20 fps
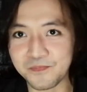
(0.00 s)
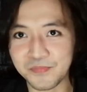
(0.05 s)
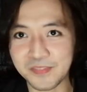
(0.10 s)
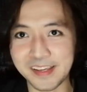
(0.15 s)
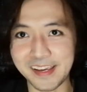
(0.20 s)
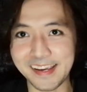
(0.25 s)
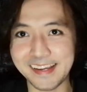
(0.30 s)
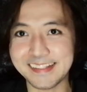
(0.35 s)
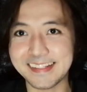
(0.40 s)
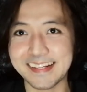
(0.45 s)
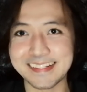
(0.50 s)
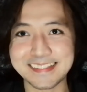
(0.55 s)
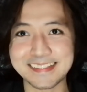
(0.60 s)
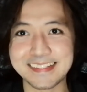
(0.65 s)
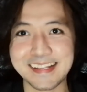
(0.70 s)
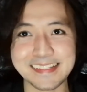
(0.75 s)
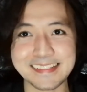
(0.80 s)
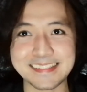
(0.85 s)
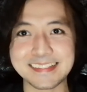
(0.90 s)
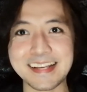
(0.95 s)
Okay, that's
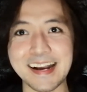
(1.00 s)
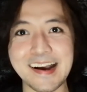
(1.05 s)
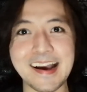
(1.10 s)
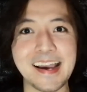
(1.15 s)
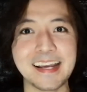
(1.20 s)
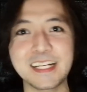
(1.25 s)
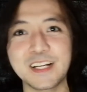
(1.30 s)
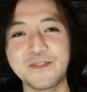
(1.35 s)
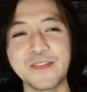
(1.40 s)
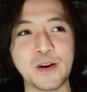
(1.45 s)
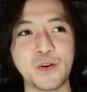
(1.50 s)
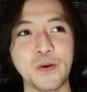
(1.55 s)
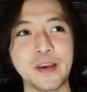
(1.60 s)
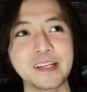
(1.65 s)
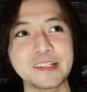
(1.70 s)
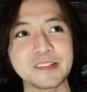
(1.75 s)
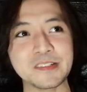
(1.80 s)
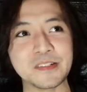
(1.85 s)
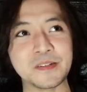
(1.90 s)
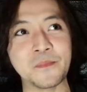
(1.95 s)
the kind of
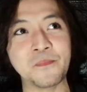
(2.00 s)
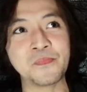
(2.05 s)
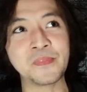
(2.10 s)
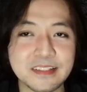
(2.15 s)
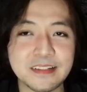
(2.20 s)
equation.